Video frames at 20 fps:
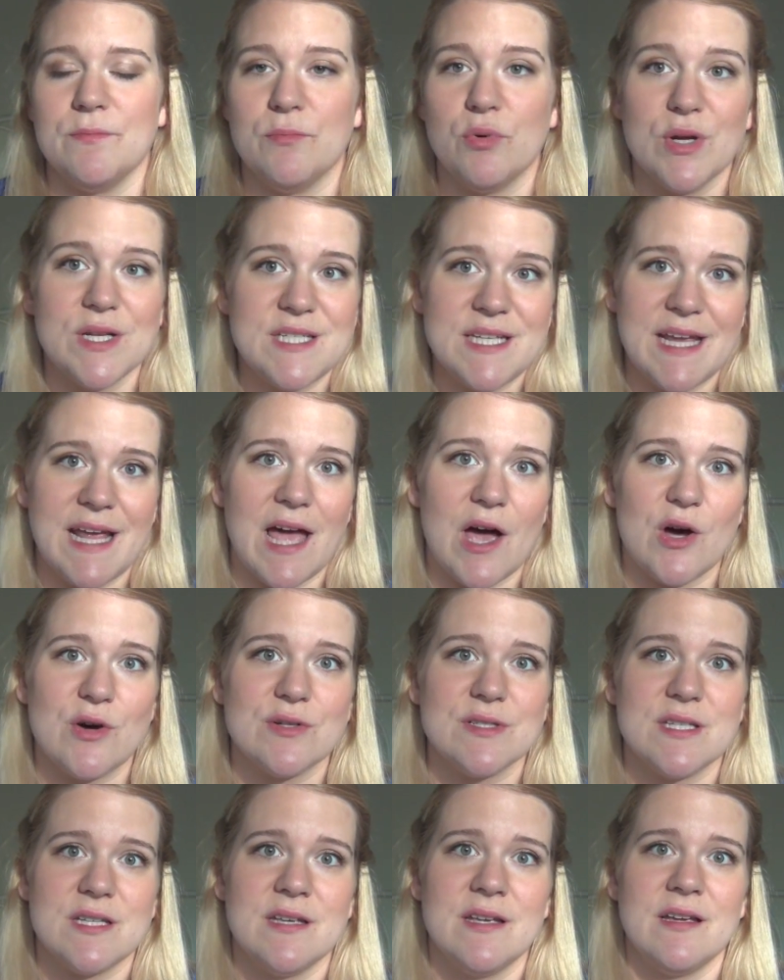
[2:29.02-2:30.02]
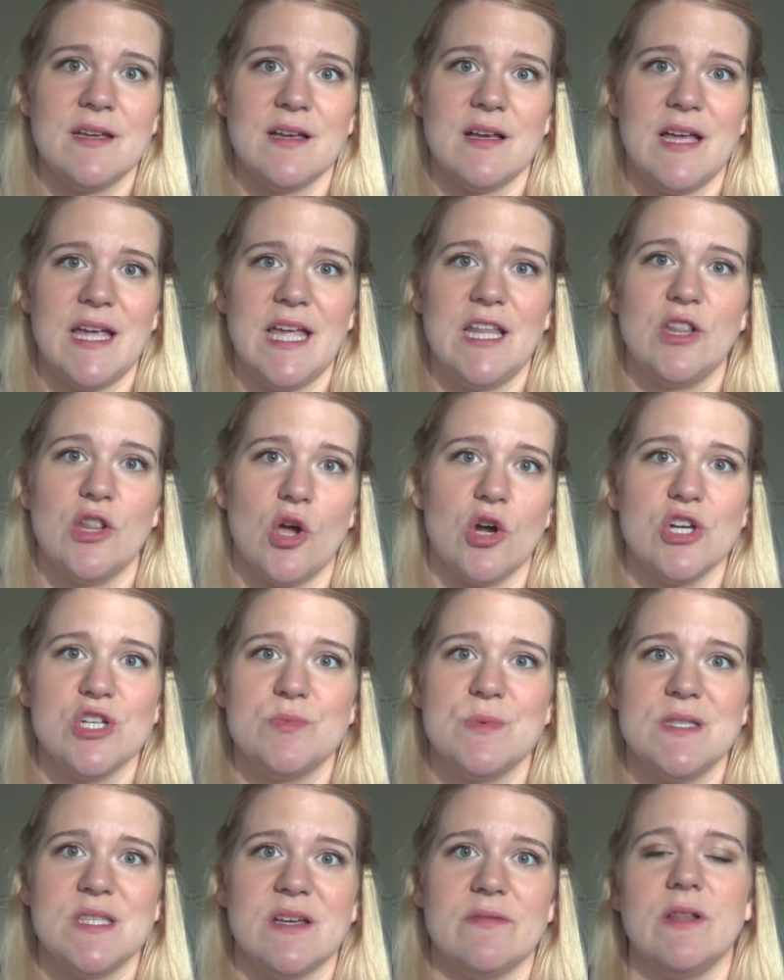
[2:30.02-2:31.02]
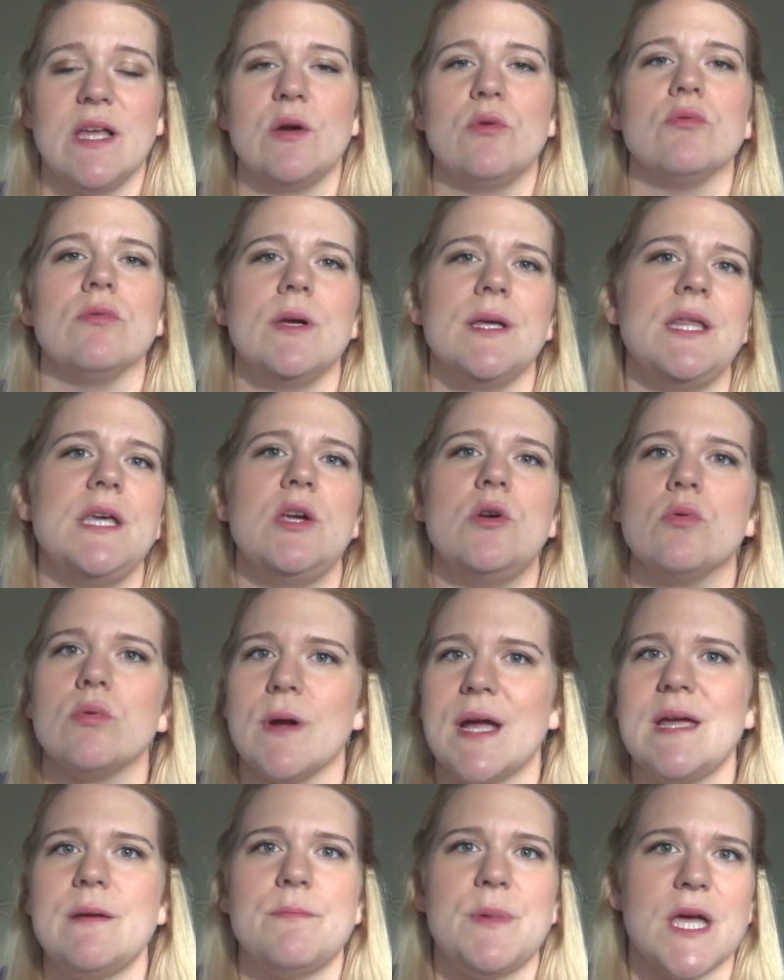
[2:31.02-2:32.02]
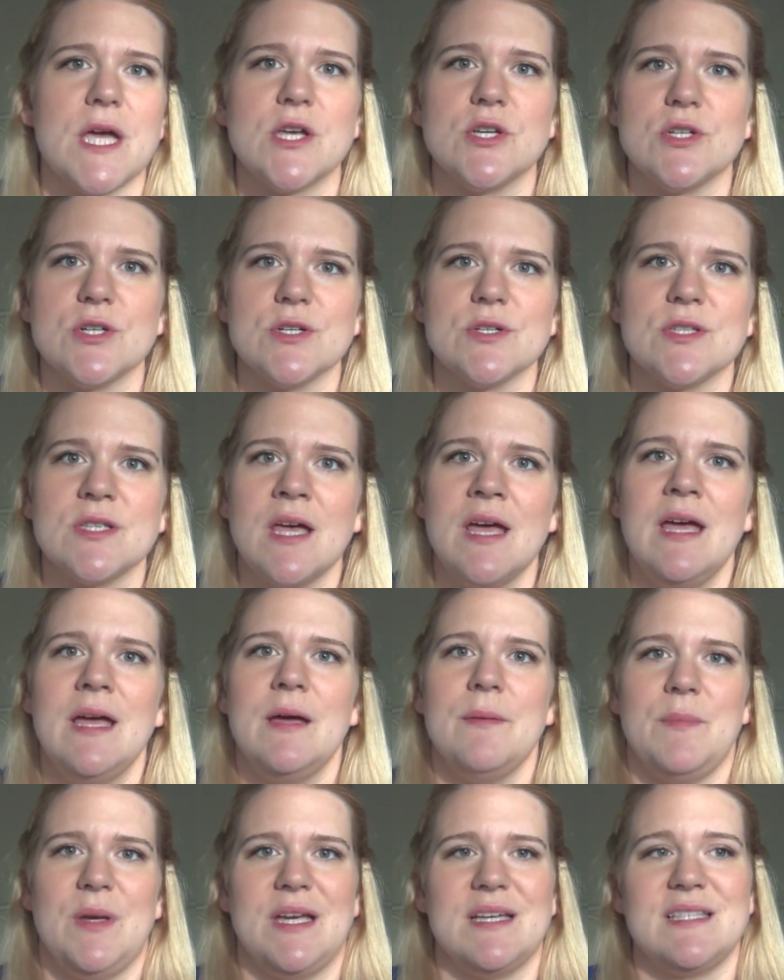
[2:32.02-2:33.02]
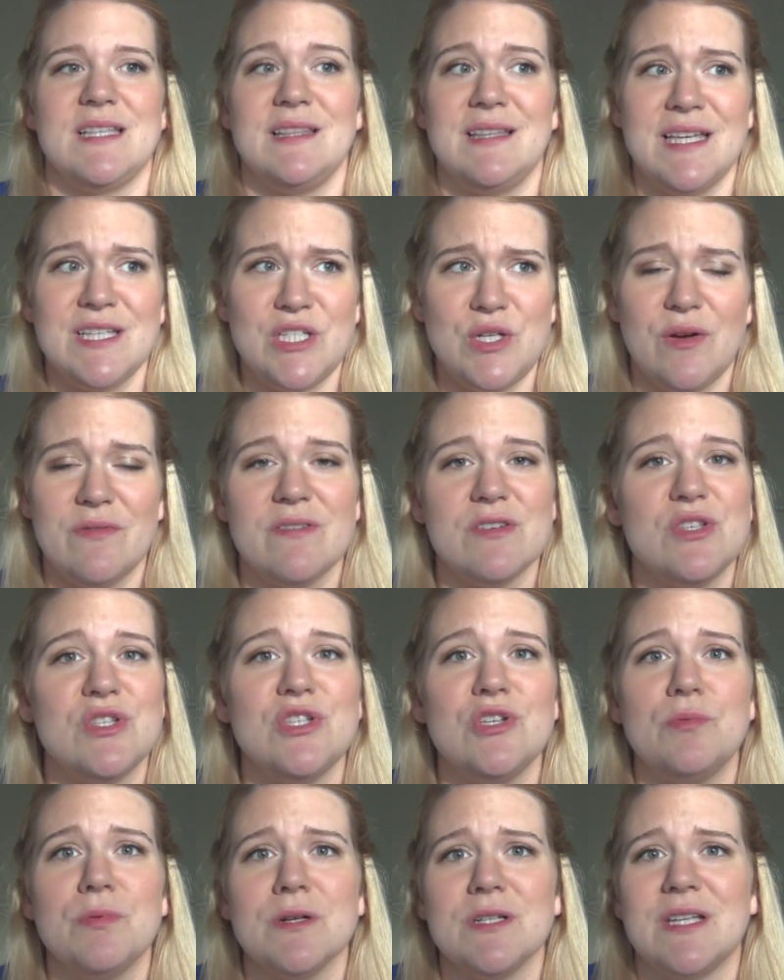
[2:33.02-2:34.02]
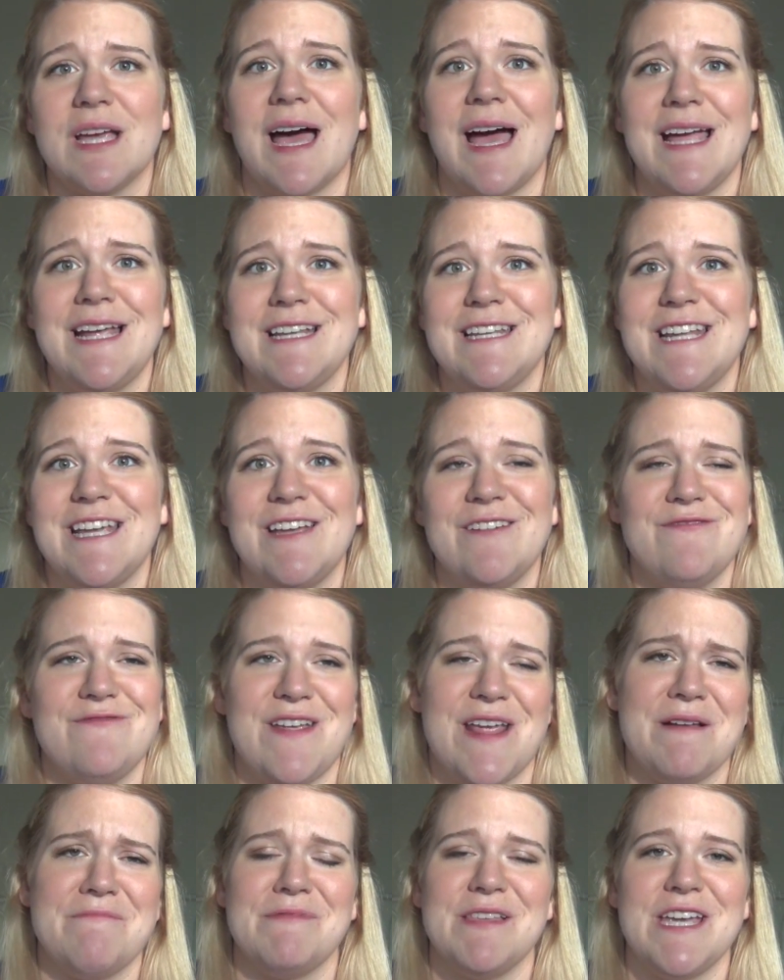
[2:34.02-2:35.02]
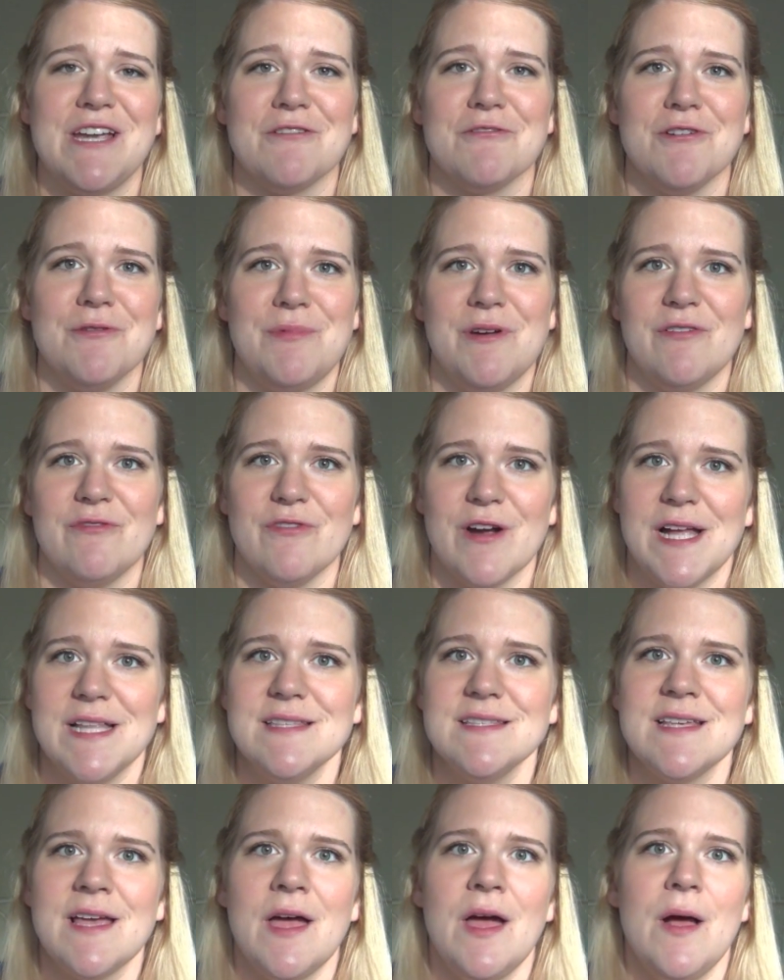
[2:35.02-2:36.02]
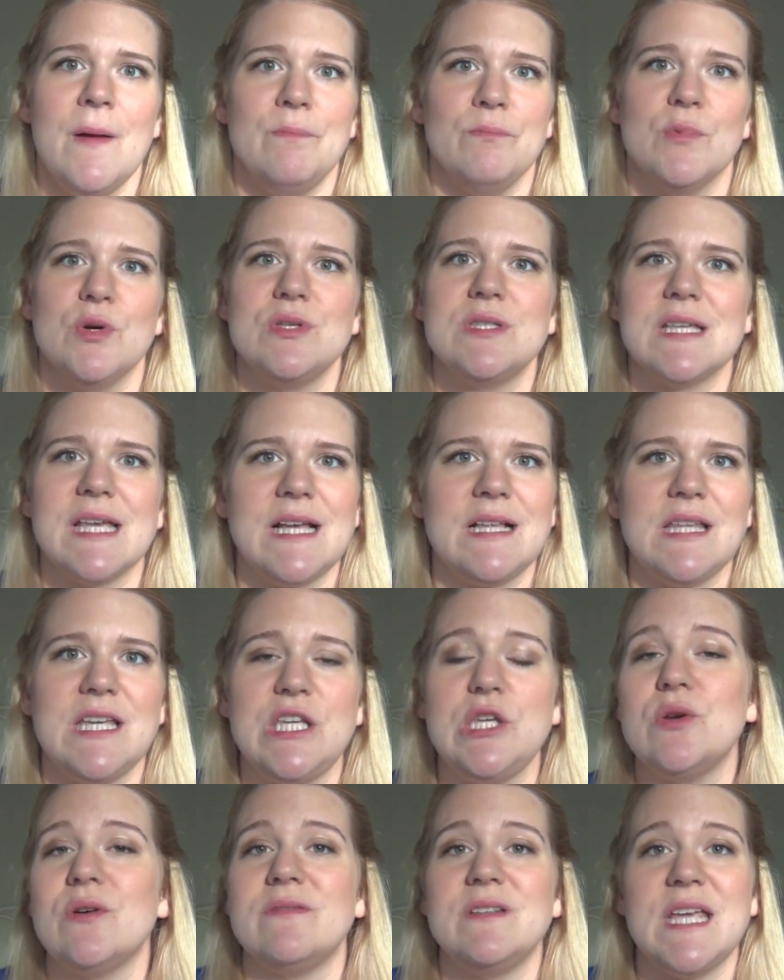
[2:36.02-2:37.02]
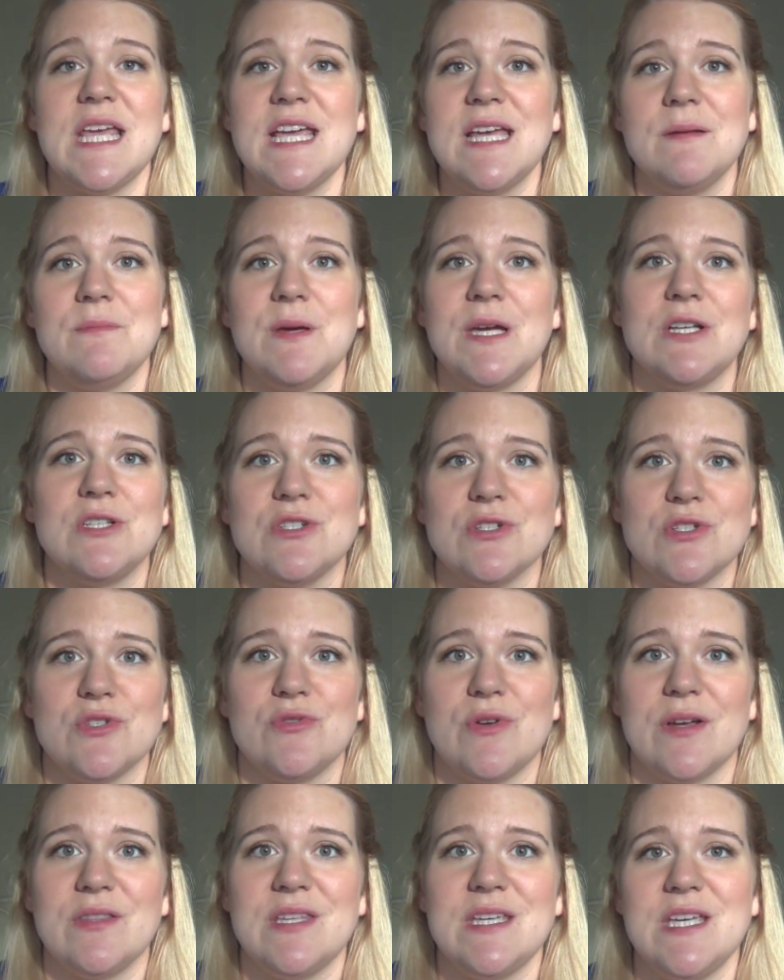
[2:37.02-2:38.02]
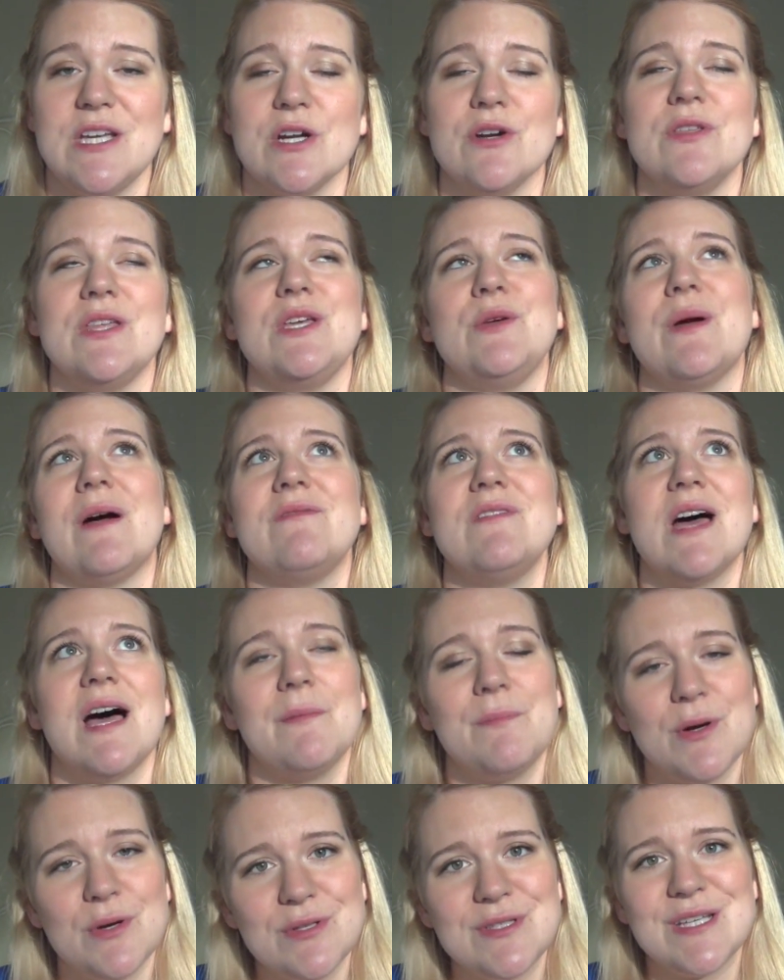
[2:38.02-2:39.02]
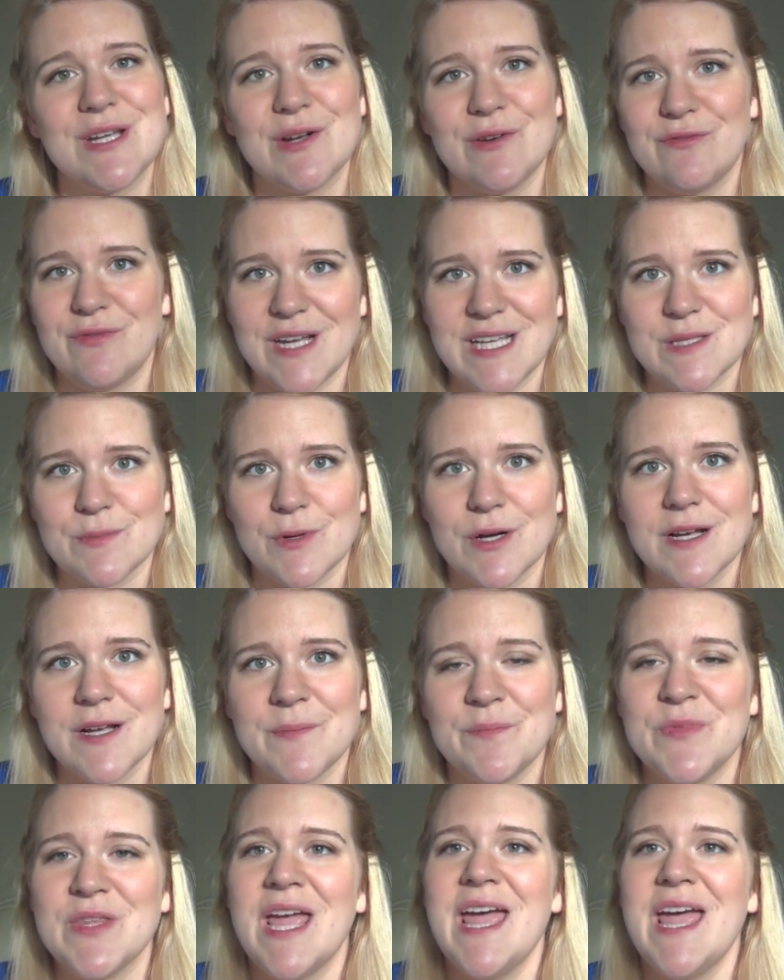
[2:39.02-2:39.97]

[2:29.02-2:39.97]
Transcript: printing out enlargements of like really great pictures, because unless you have a super tight-knit family or group of friends, most likely you have taken pictures throughout the year that you have not posted on Facebook,